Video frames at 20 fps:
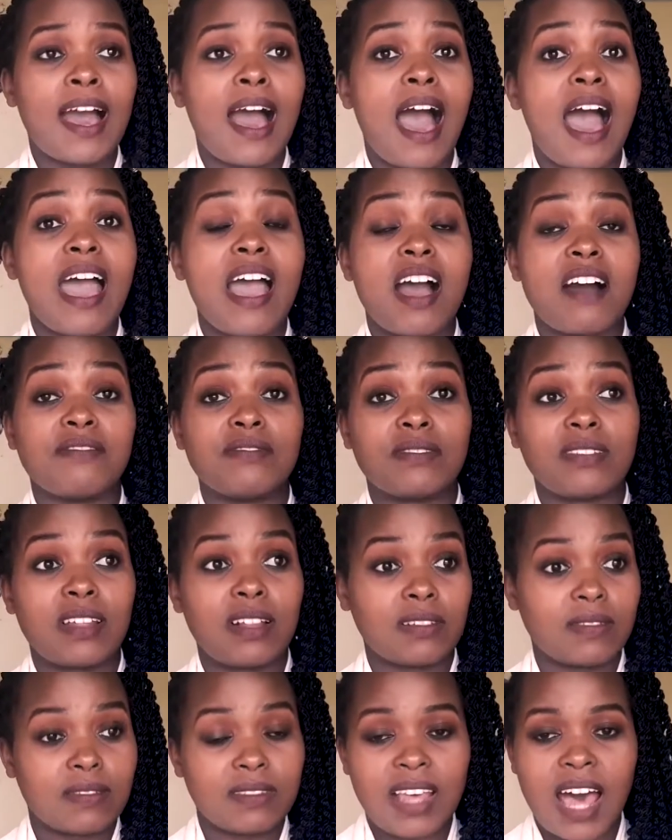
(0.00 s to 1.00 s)
I have
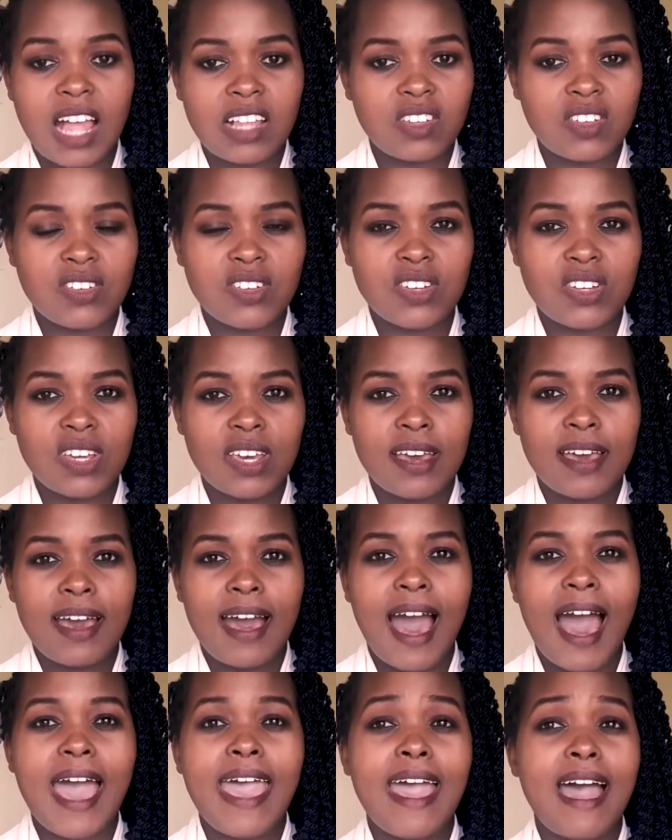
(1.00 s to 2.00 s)
self-searched.
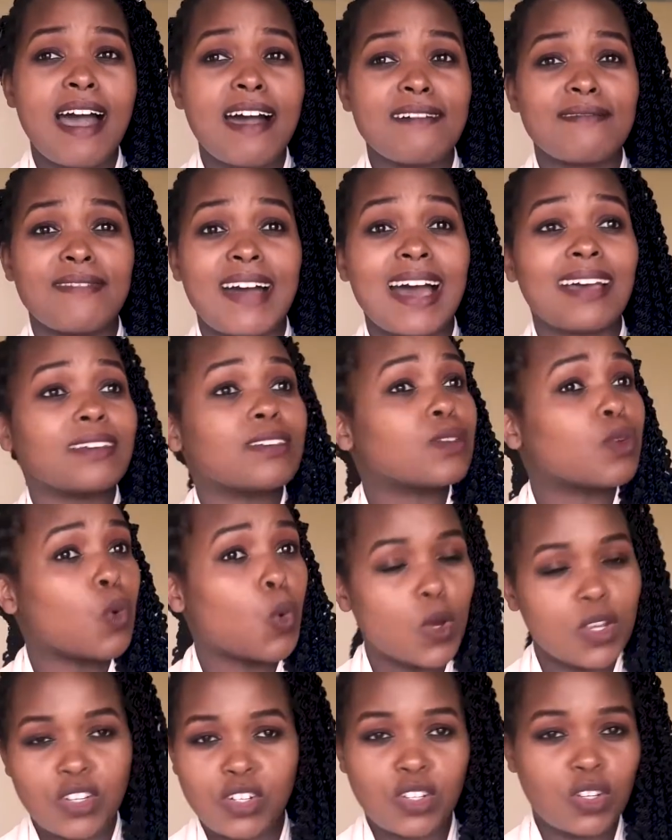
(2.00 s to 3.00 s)
I have asked
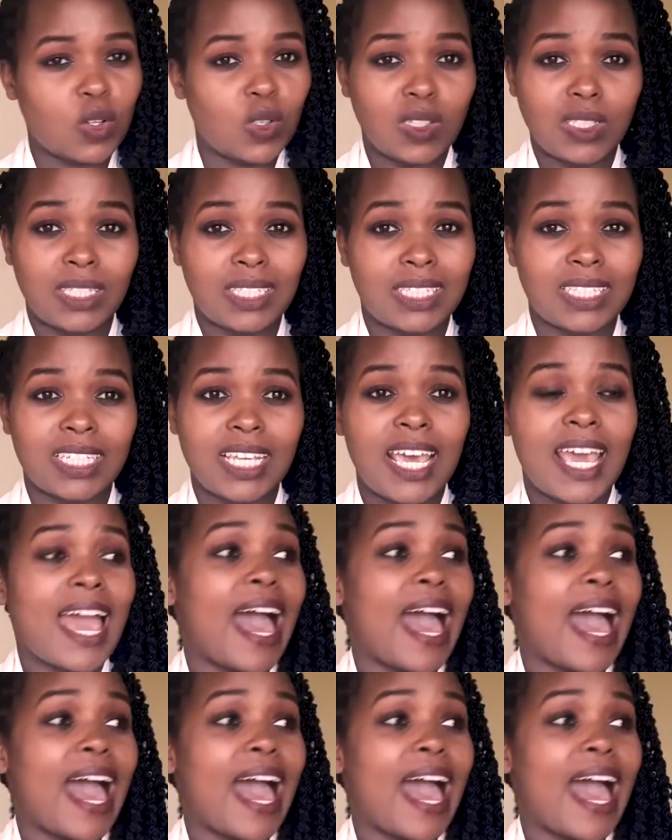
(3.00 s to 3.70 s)
questions.